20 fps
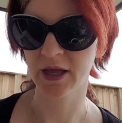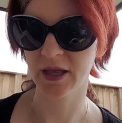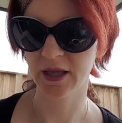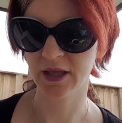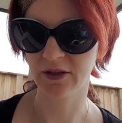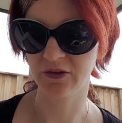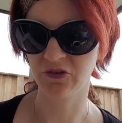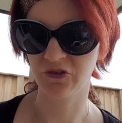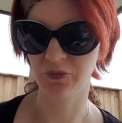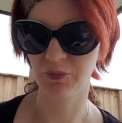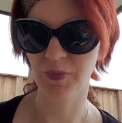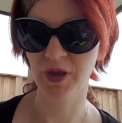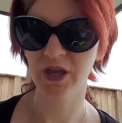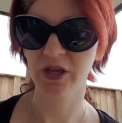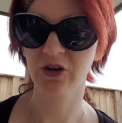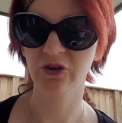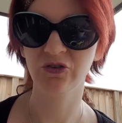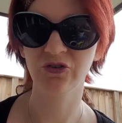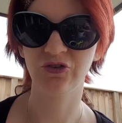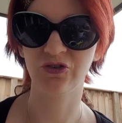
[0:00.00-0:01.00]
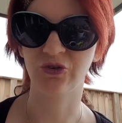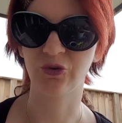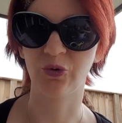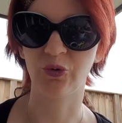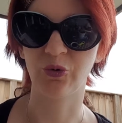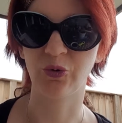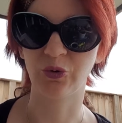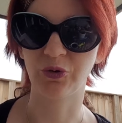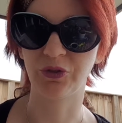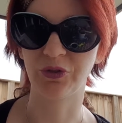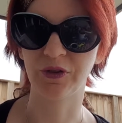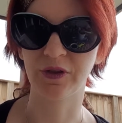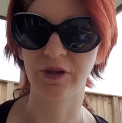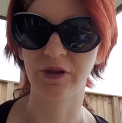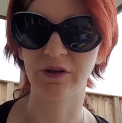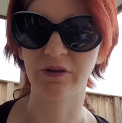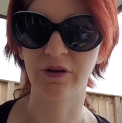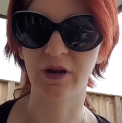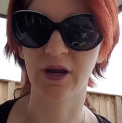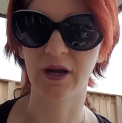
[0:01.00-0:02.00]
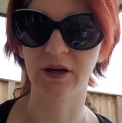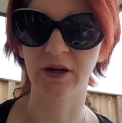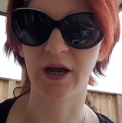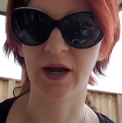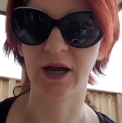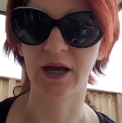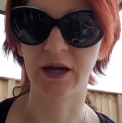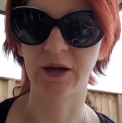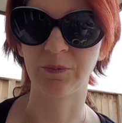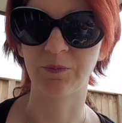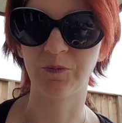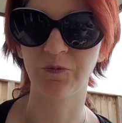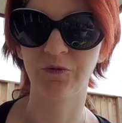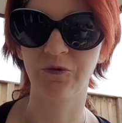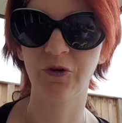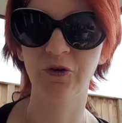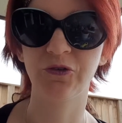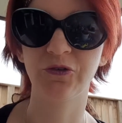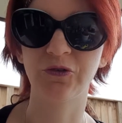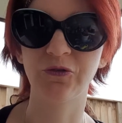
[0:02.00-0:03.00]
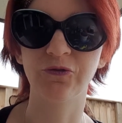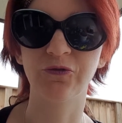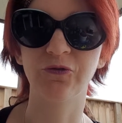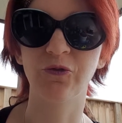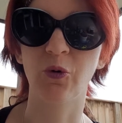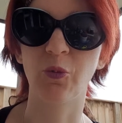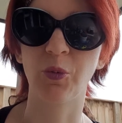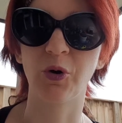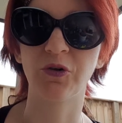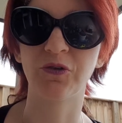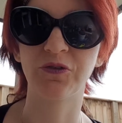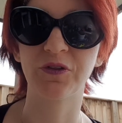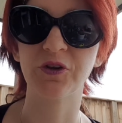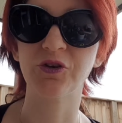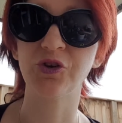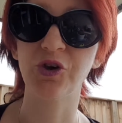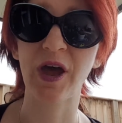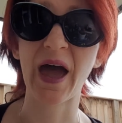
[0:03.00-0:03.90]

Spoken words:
It's making sure that first and foremost that you